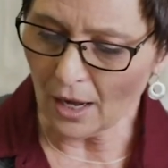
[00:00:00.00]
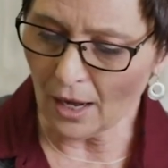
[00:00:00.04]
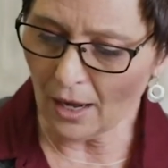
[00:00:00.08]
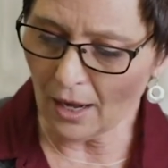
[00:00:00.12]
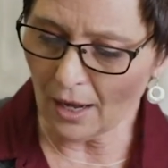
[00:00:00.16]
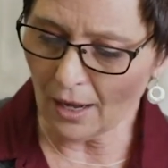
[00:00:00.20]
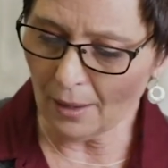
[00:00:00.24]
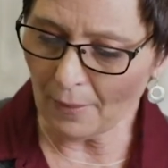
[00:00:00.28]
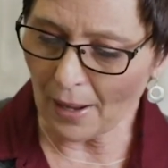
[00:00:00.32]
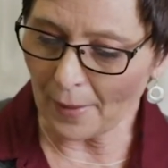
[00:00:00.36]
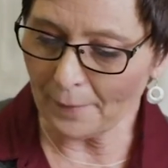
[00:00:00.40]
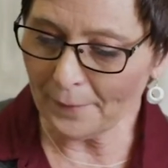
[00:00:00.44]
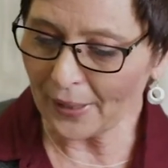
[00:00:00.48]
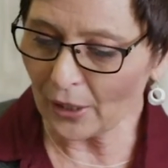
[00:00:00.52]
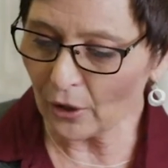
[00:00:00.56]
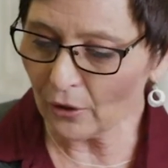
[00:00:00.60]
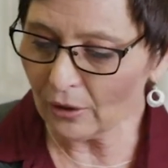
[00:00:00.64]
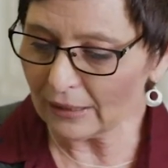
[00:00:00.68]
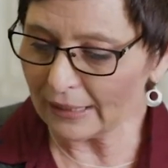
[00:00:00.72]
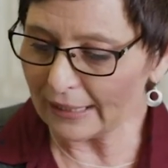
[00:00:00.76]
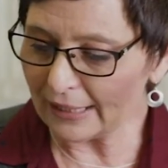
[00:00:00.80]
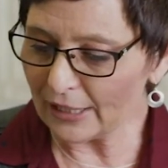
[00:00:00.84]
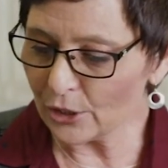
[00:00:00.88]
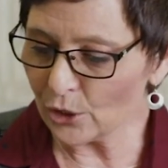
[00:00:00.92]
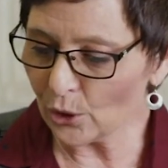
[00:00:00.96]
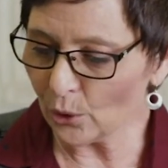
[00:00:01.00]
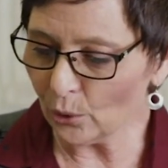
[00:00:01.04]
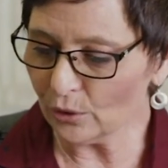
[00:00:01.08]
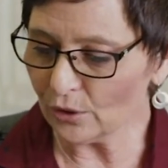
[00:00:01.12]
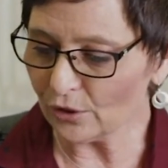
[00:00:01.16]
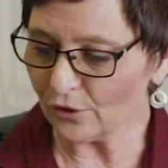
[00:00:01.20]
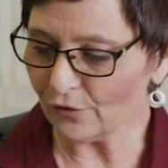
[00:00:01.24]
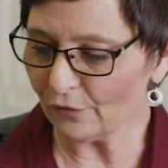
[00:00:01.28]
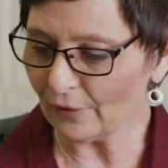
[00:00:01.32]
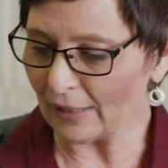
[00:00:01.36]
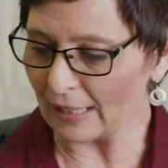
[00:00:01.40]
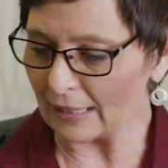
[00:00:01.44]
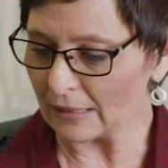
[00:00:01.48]
Apparently he told
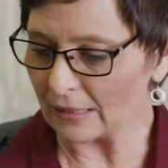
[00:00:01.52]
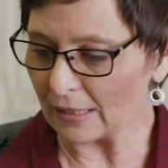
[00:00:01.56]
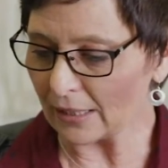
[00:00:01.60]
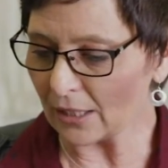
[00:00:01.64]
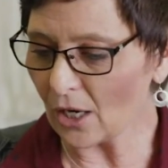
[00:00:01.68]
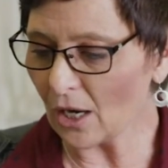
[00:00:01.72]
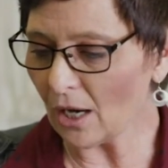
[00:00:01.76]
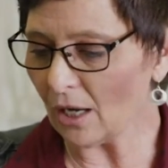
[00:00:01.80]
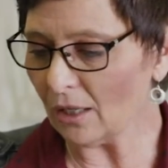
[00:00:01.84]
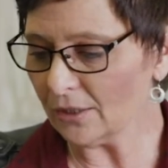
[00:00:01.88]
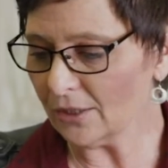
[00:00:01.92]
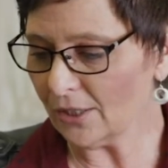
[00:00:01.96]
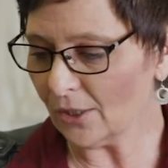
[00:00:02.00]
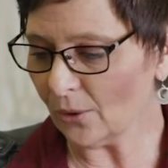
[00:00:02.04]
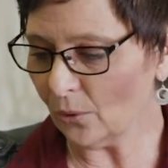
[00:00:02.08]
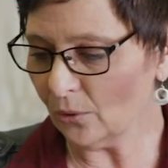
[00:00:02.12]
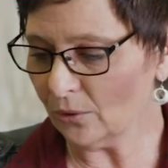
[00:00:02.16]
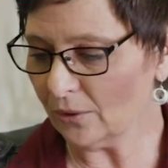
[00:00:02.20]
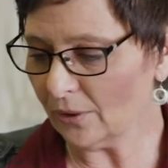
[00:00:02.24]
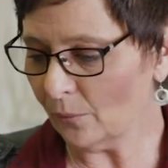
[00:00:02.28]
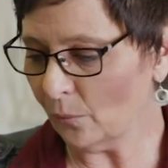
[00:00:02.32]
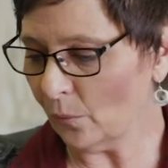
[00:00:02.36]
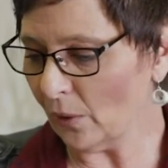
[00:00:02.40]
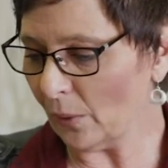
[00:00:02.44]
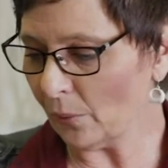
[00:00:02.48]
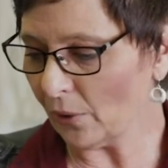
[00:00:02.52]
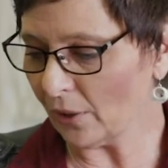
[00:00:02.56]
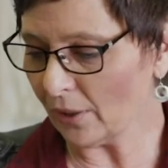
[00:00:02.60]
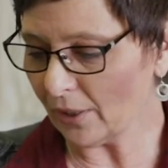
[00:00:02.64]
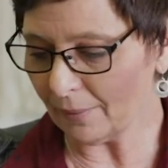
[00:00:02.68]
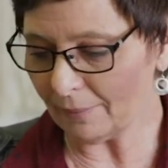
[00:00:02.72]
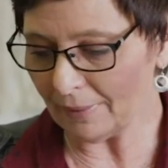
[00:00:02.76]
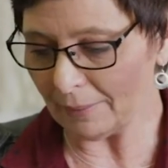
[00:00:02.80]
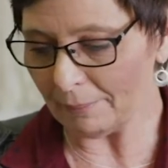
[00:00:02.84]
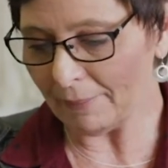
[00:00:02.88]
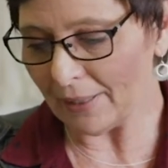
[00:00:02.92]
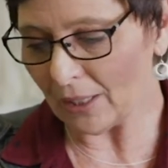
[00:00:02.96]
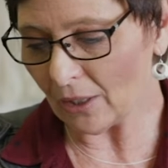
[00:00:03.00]
his friends that God told him we were
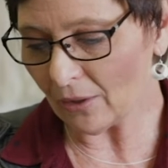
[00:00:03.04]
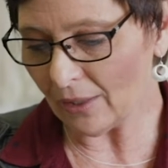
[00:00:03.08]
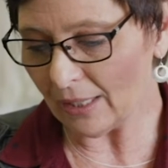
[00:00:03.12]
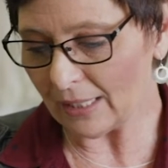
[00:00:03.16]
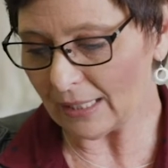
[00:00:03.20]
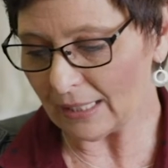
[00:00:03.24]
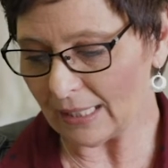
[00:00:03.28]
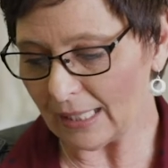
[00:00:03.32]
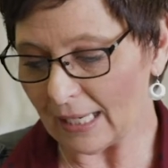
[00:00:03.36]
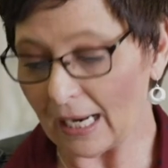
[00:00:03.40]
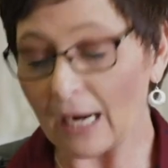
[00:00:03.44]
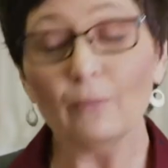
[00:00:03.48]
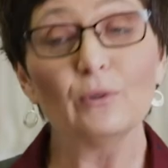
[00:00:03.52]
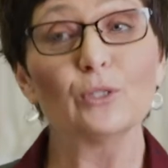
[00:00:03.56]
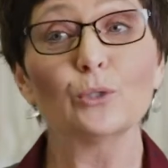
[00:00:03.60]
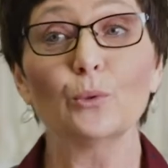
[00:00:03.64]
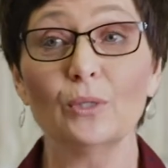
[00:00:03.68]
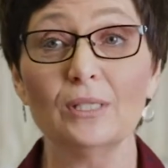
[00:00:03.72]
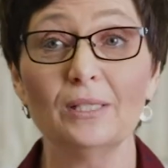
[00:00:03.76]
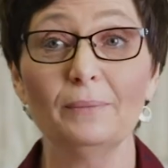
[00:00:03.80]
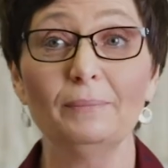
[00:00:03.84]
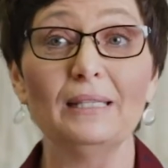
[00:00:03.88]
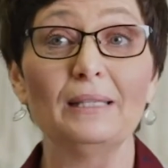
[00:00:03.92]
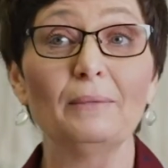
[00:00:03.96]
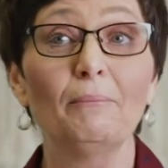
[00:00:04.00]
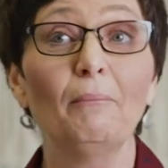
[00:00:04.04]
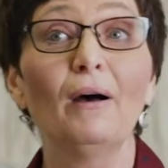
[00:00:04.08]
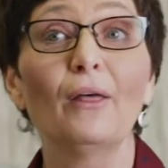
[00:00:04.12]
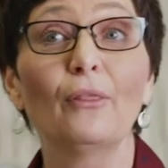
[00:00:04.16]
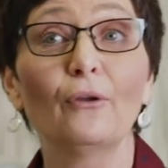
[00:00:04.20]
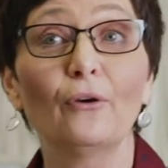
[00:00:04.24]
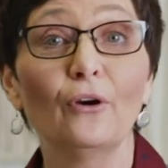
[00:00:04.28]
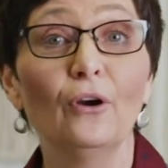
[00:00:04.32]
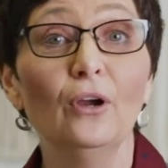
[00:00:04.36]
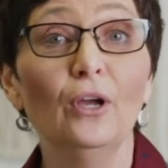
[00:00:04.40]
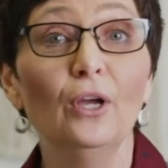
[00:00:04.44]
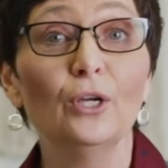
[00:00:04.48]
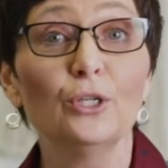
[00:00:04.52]
going to be married and that I was going to be the
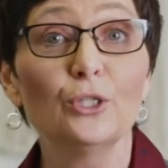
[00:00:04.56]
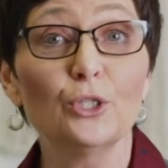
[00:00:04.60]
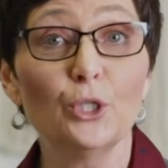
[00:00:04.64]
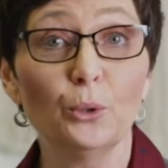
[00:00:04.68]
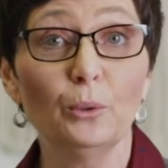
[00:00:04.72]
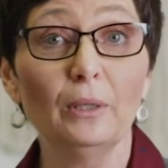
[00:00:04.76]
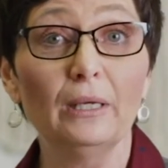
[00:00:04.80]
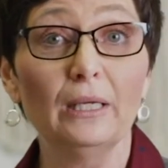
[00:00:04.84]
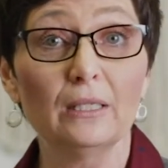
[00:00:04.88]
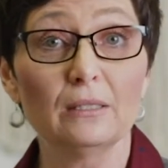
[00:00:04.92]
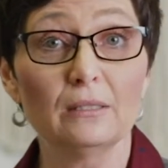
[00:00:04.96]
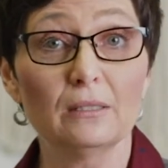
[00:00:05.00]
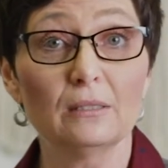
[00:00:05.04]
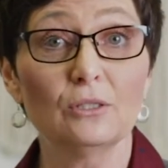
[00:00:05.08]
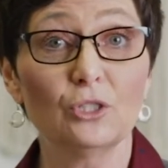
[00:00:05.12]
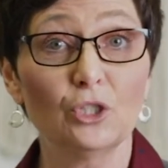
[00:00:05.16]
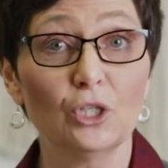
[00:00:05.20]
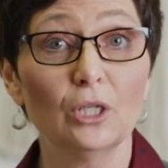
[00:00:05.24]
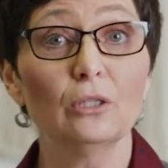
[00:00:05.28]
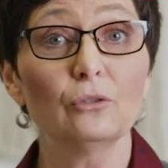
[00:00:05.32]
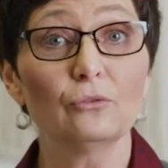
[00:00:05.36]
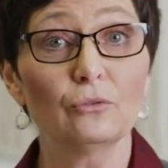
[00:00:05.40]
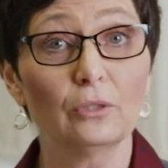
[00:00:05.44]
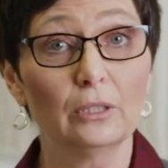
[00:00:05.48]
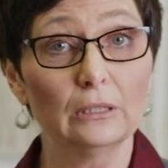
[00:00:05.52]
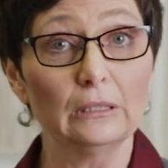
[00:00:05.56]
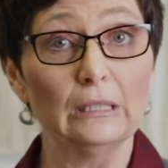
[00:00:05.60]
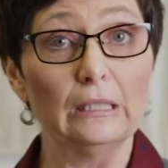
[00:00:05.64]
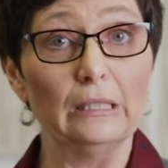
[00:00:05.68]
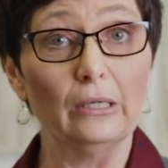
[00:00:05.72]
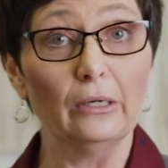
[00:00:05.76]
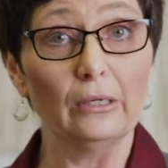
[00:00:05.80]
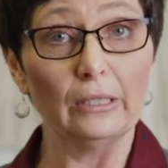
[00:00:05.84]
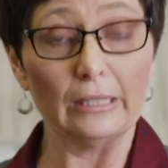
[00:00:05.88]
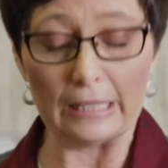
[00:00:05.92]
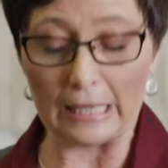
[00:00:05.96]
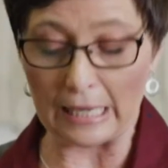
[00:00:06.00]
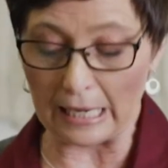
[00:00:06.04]
mother to his children.
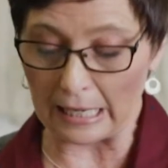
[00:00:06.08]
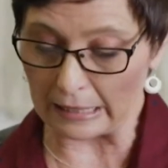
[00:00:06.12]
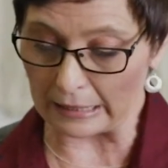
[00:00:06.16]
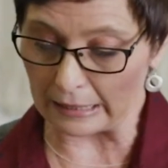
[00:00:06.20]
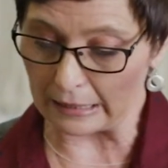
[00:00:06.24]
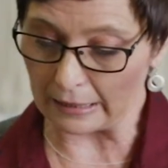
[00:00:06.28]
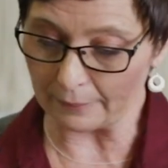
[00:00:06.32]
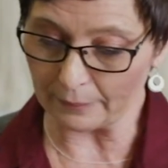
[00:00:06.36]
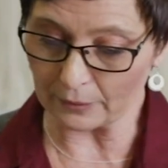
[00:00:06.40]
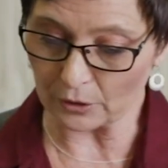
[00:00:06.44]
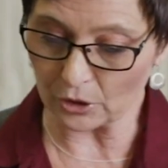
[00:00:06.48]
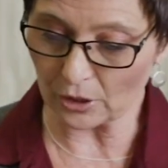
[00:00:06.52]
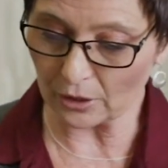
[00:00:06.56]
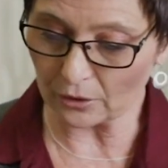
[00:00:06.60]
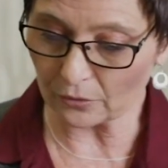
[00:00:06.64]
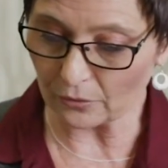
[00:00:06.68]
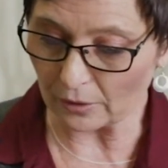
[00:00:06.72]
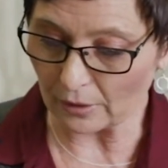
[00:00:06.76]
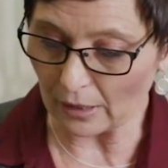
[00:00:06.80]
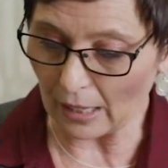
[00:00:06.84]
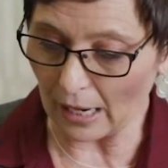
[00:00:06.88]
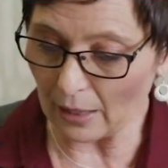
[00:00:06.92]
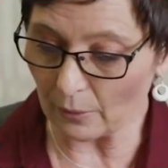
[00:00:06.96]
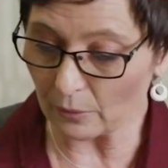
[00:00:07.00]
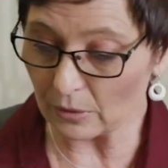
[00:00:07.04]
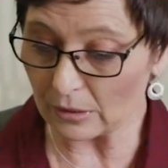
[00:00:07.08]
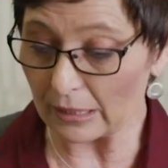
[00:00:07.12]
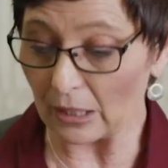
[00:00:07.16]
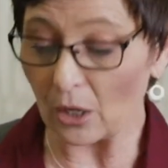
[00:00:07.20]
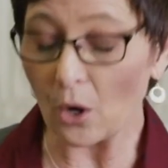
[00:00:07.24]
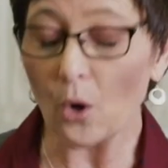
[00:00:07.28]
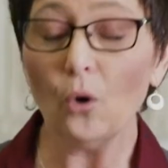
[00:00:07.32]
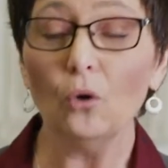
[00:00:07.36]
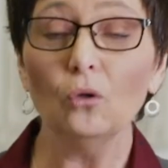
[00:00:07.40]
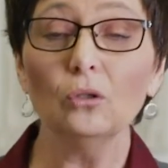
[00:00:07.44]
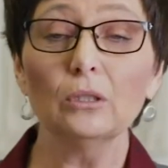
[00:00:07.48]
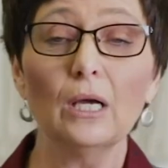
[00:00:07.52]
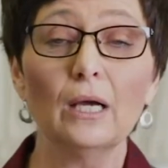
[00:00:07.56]
He already had a couple children. I was
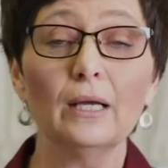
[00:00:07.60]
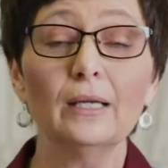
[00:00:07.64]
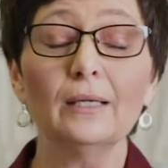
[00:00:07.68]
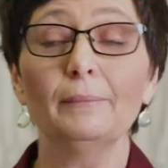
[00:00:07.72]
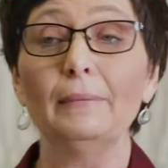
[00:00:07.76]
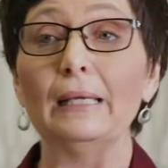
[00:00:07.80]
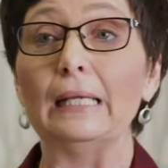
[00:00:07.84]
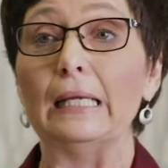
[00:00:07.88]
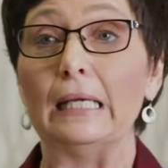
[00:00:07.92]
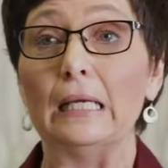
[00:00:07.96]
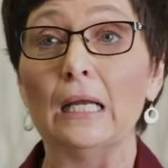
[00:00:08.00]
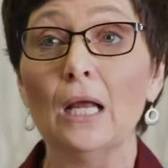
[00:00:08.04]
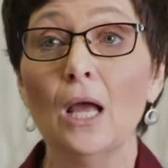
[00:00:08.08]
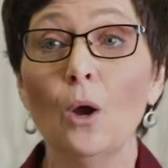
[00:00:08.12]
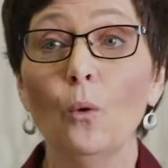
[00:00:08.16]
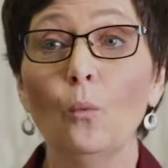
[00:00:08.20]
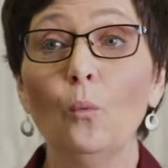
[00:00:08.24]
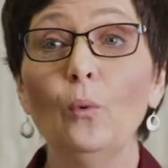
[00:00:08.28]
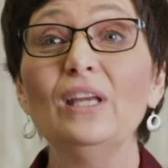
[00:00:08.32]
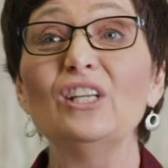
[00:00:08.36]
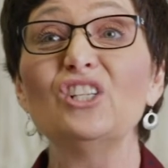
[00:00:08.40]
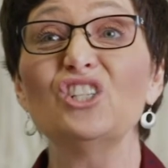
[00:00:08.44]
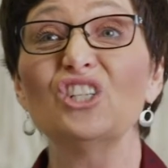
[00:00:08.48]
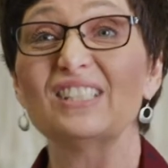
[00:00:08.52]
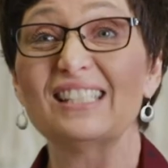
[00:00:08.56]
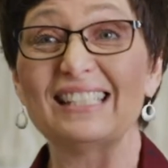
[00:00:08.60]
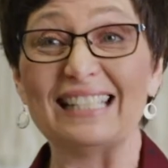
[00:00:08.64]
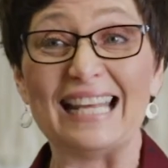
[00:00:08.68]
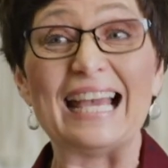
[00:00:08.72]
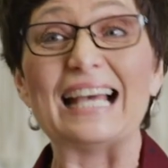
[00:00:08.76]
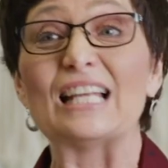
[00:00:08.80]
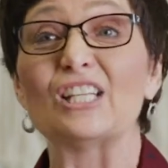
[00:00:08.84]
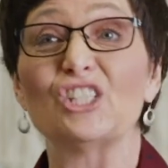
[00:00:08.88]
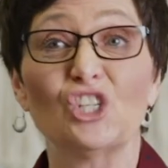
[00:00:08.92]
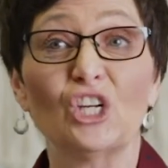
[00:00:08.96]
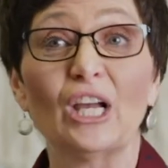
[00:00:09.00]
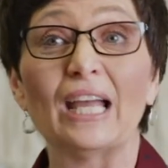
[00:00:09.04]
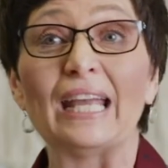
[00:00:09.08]
like, hold on a minute. We just
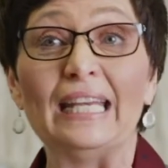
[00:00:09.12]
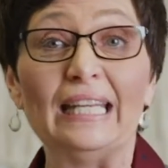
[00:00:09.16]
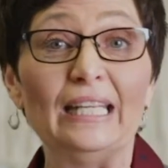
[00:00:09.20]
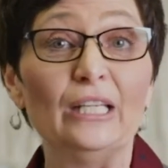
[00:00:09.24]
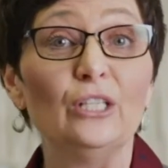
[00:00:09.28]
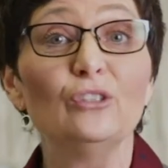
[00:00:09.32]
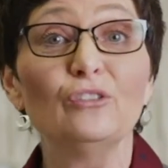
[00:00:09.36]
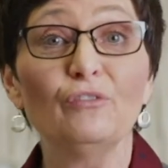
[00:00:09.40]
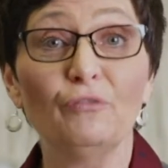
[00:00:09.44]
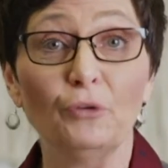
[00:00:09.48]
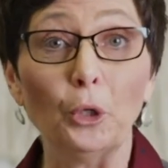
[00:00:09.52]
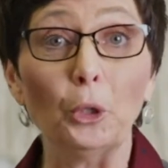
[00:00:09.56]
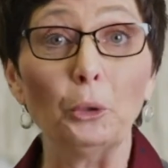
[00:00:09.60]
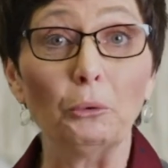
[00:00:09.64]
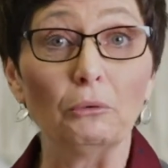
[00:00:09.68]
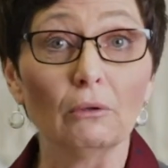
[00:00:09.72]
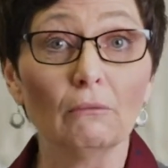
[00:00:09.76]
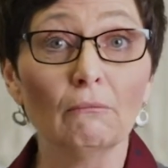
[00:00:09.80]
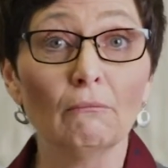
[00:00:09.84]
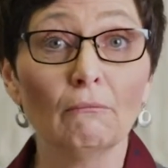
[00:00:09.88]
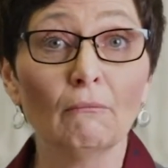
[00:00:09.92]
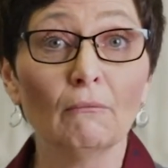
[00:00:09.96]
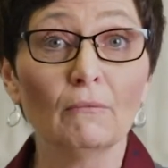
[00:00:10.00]
had Chinese food.